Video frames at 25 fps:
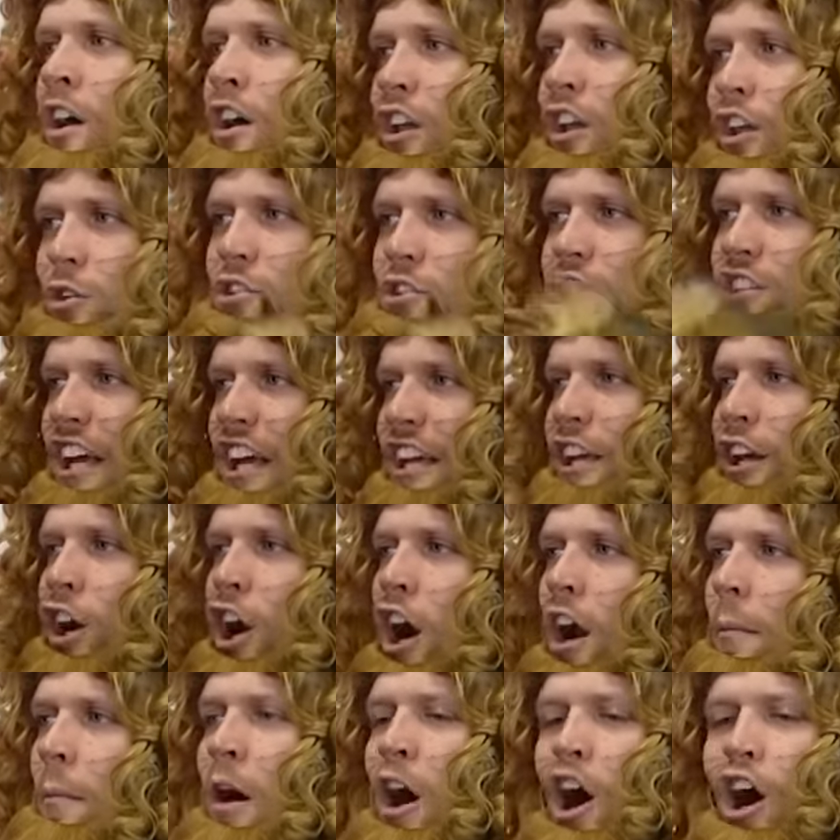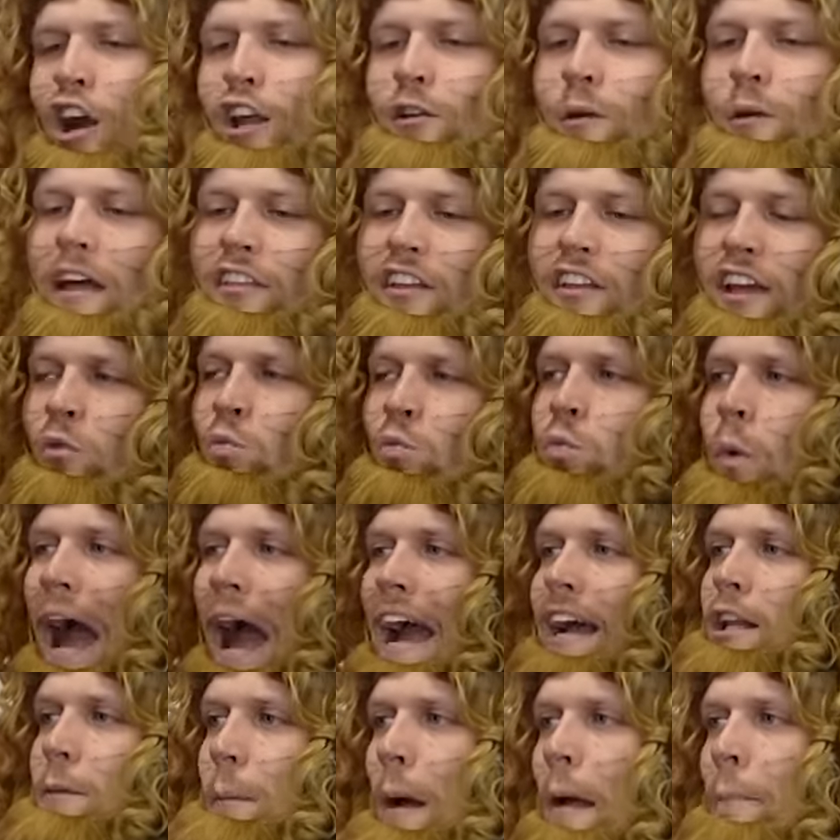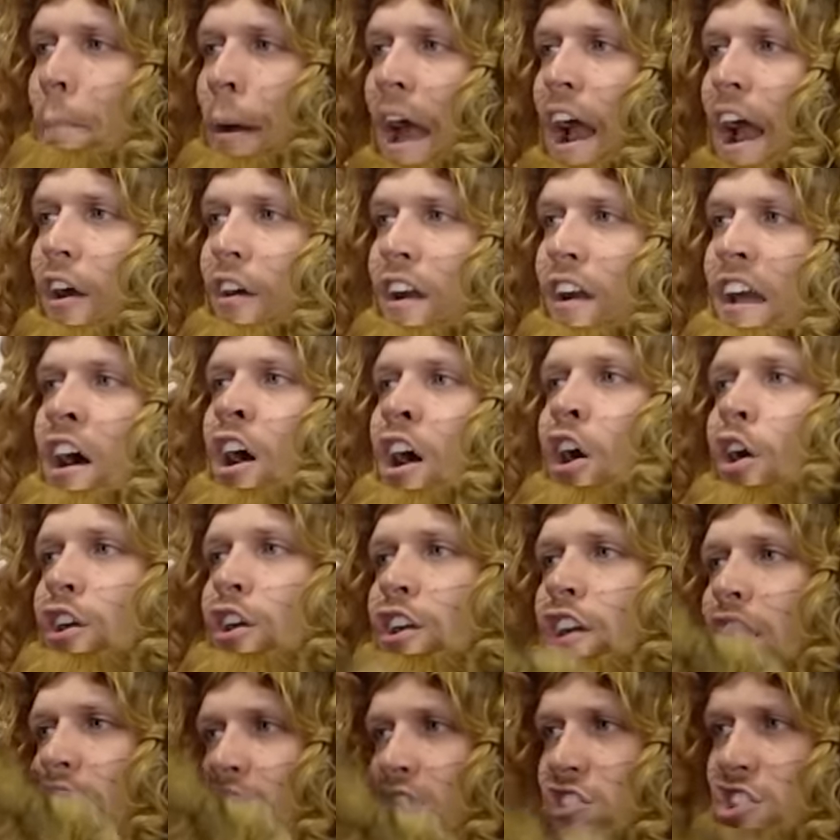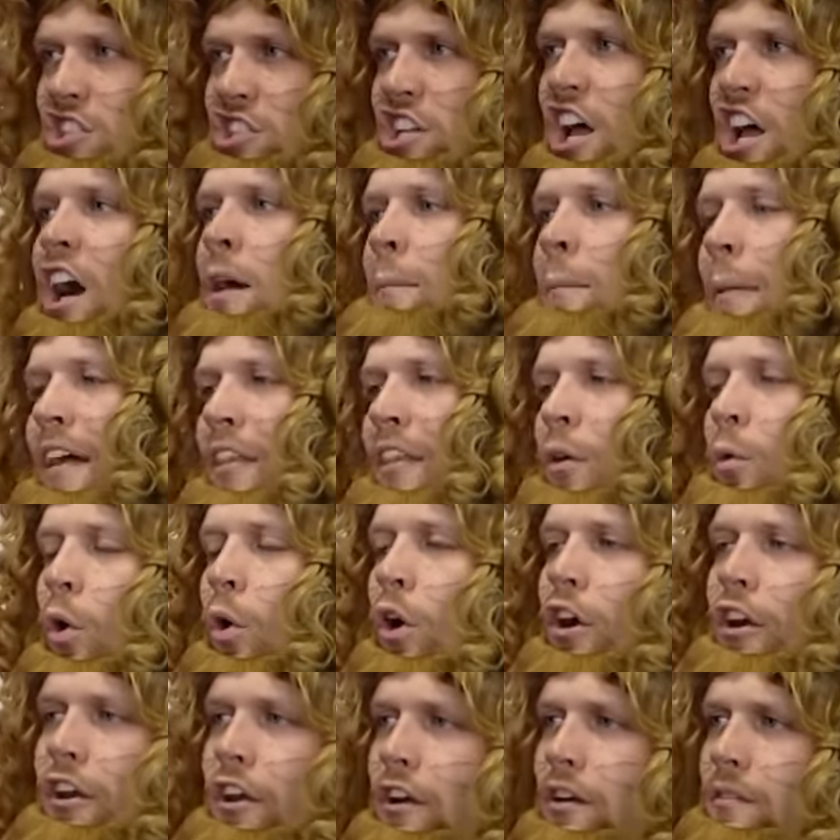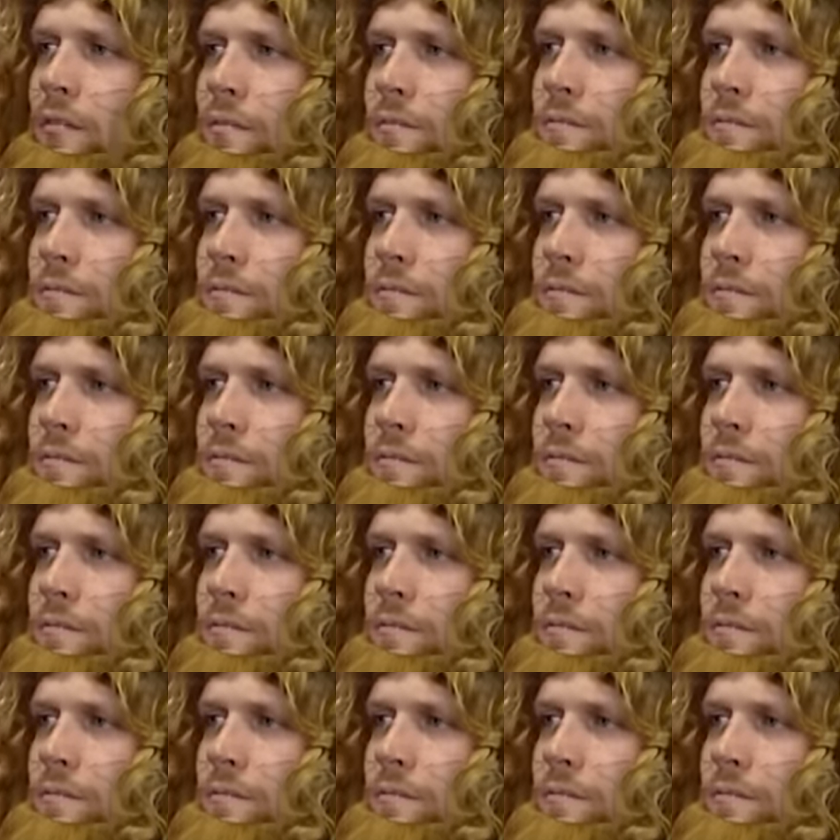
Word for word: You stick your arm. Are you rather getting whacked by Perry or are you getting stung by the warrior?